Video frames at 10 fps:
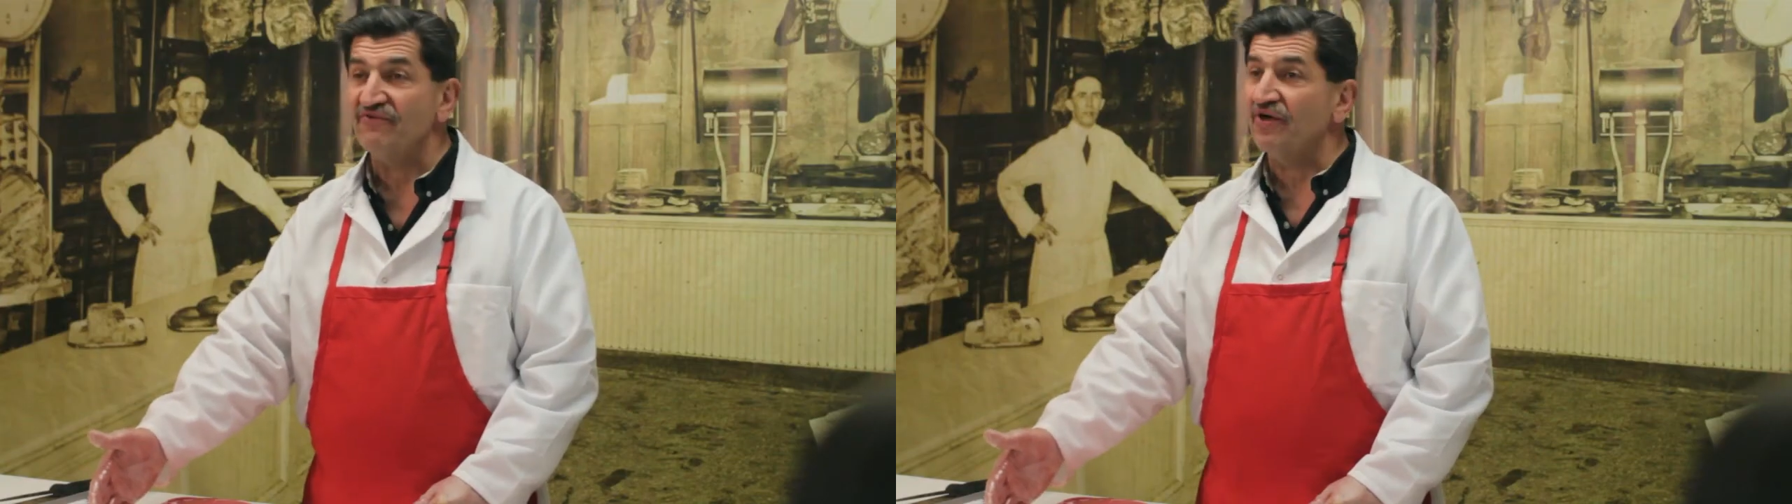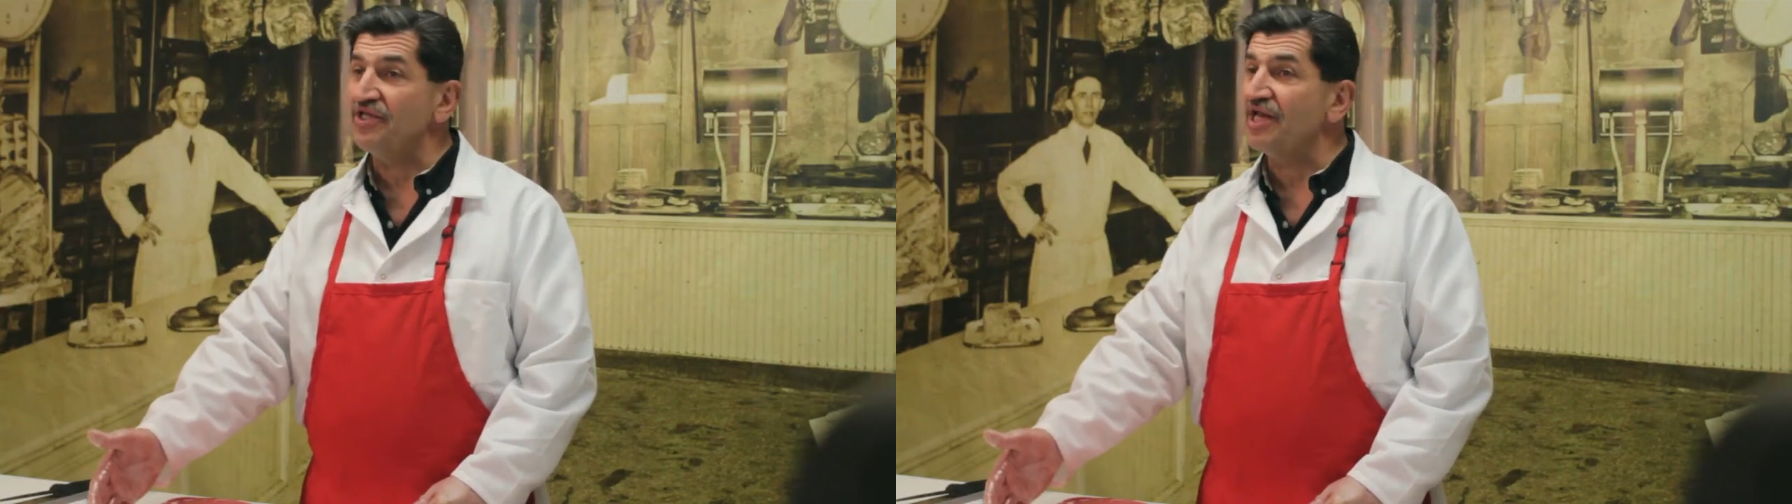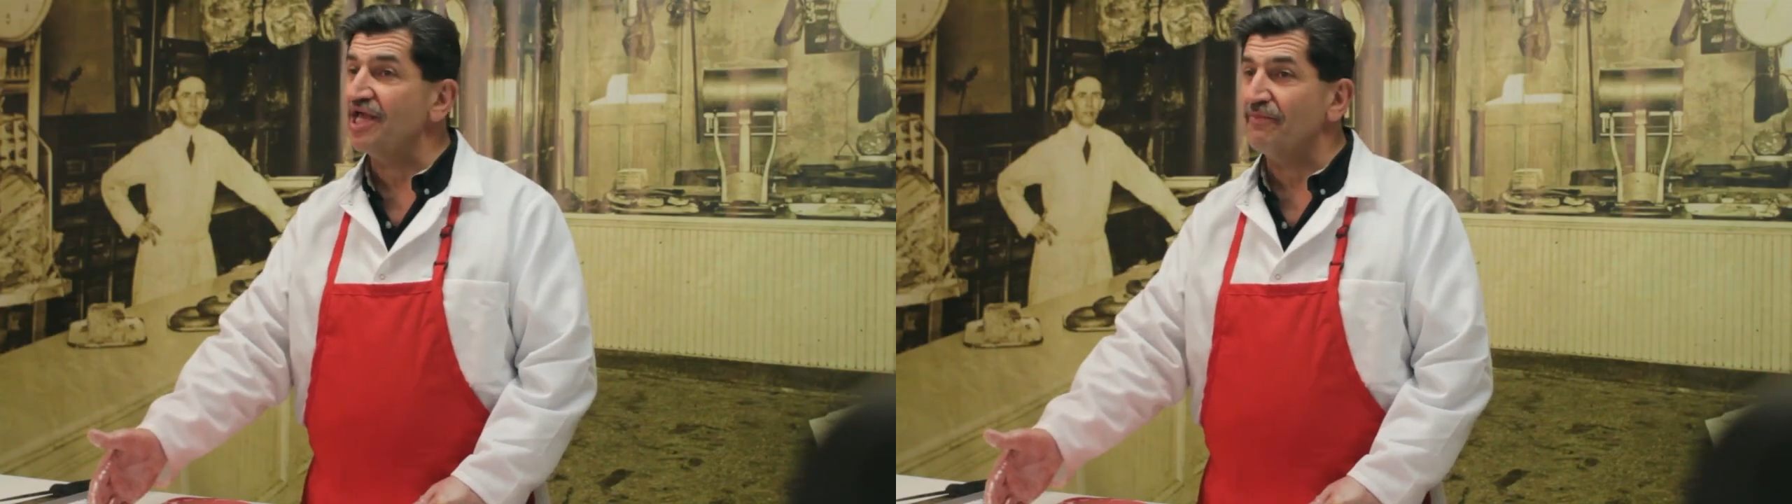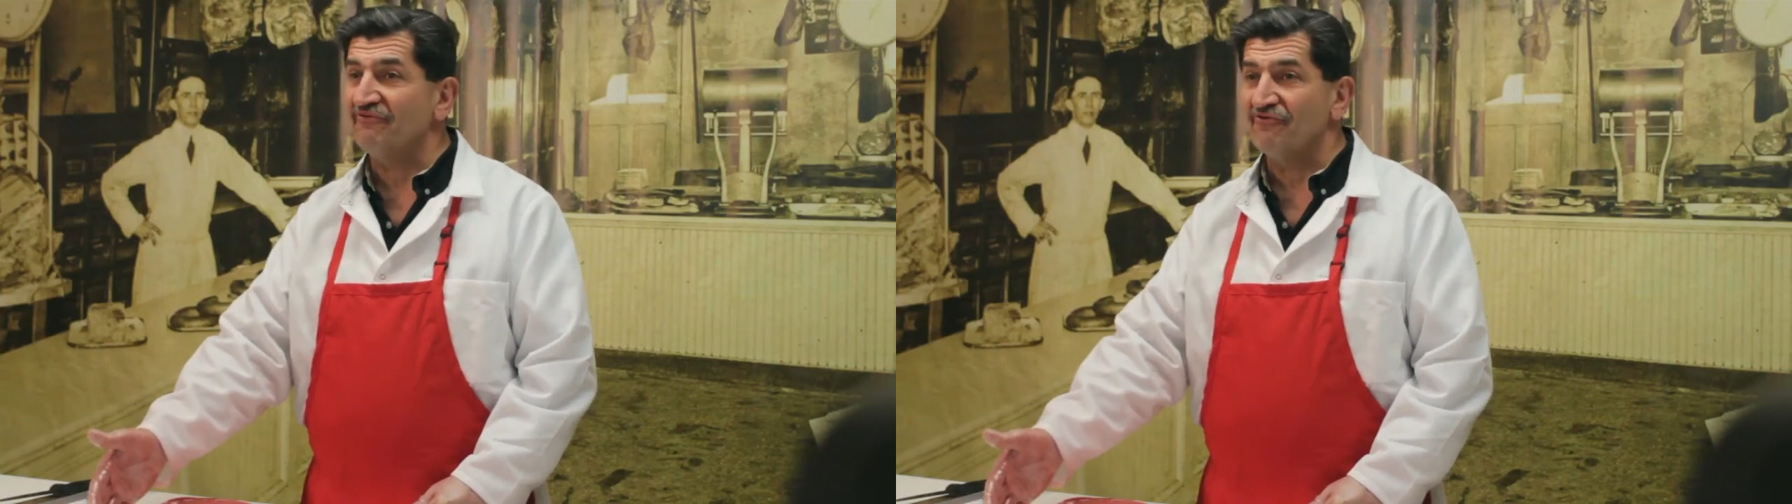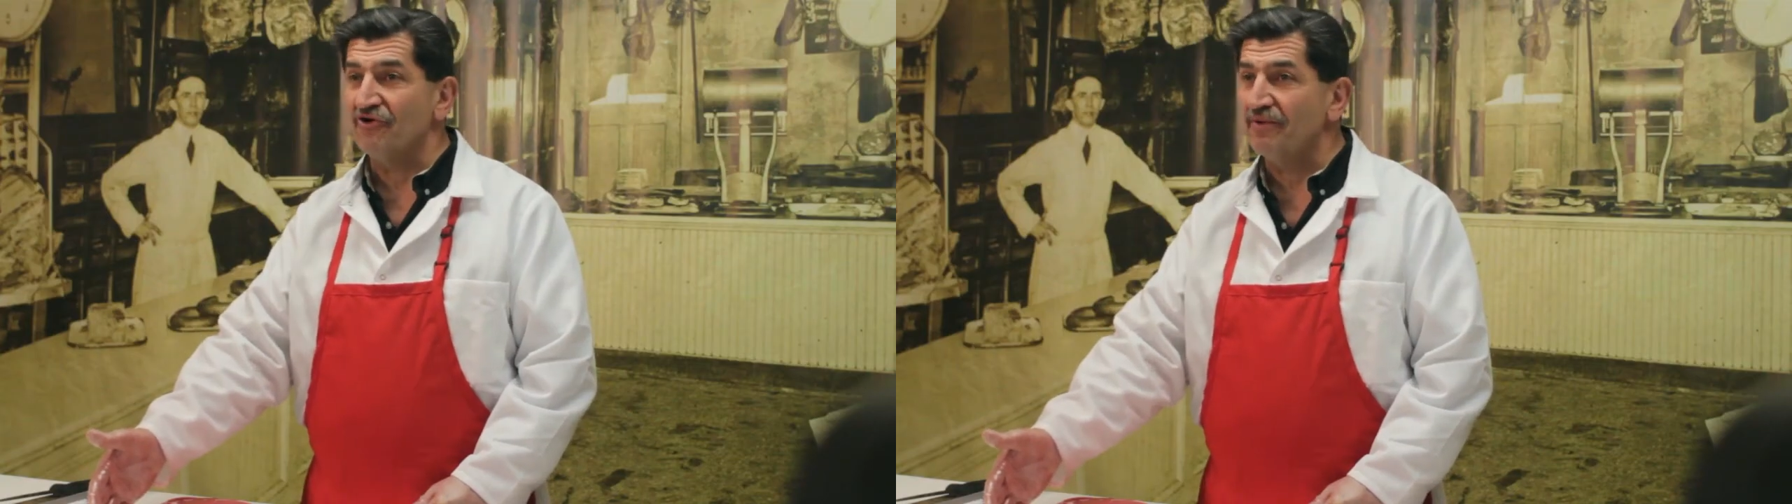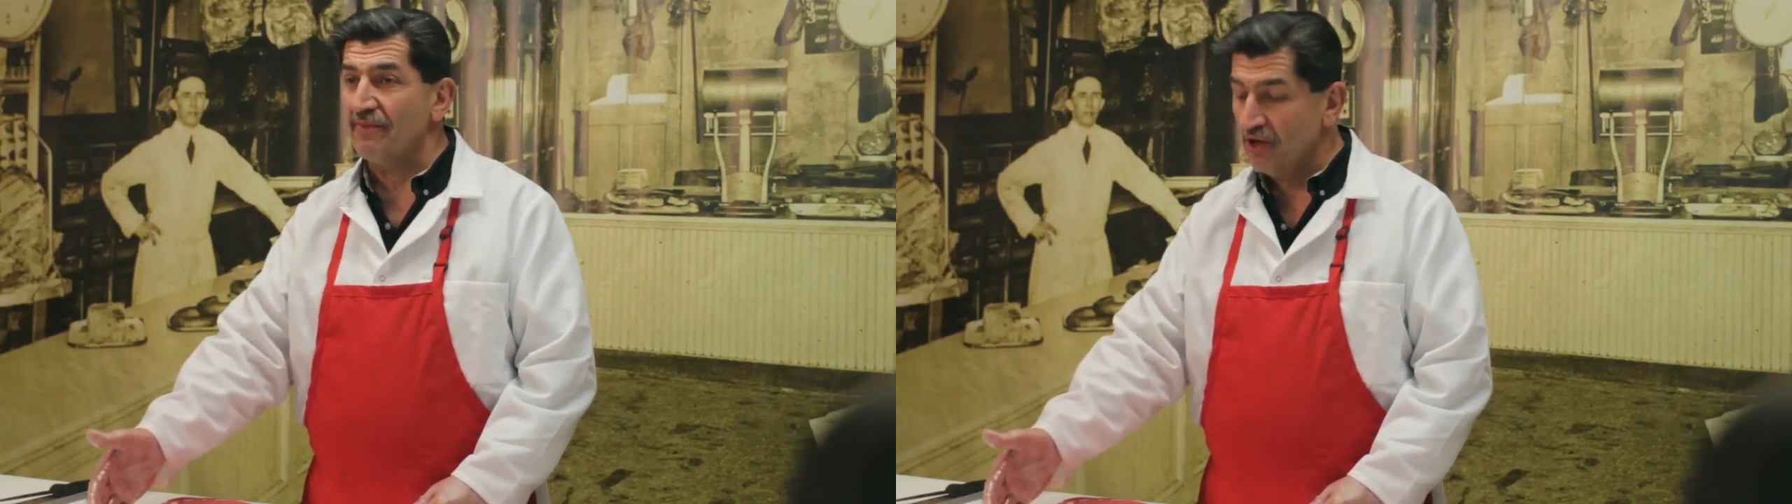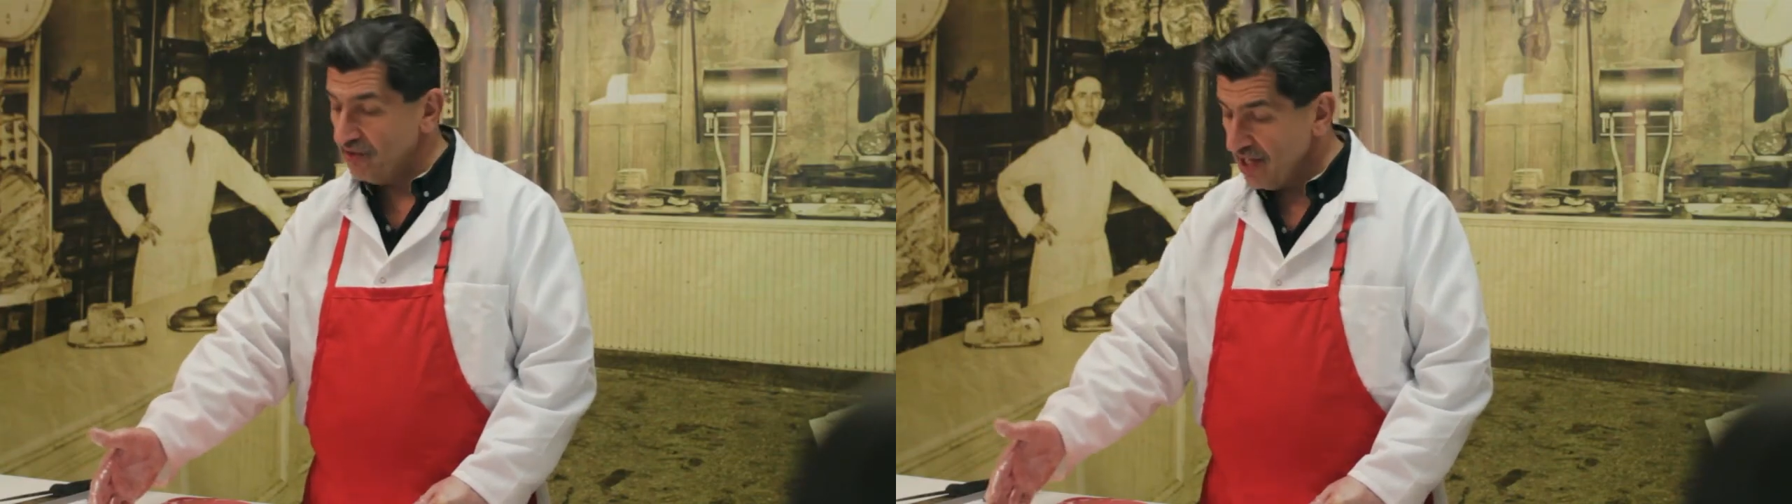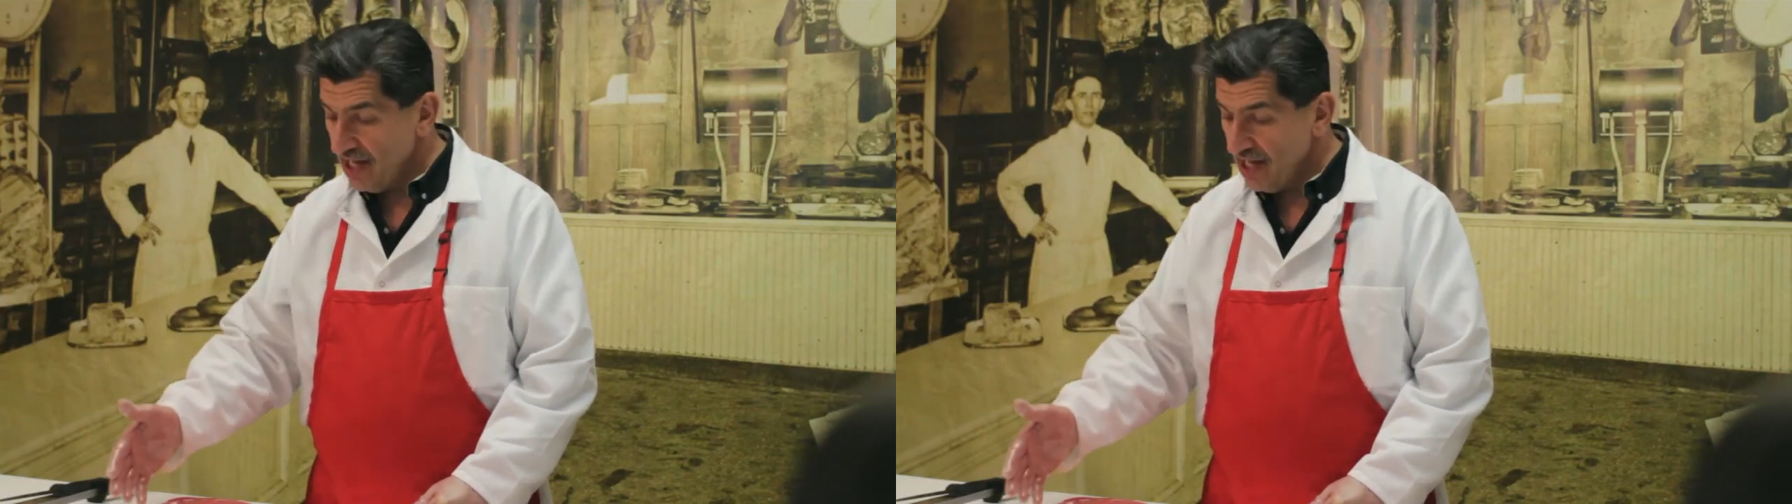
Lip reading: whether or not you prefer the bone,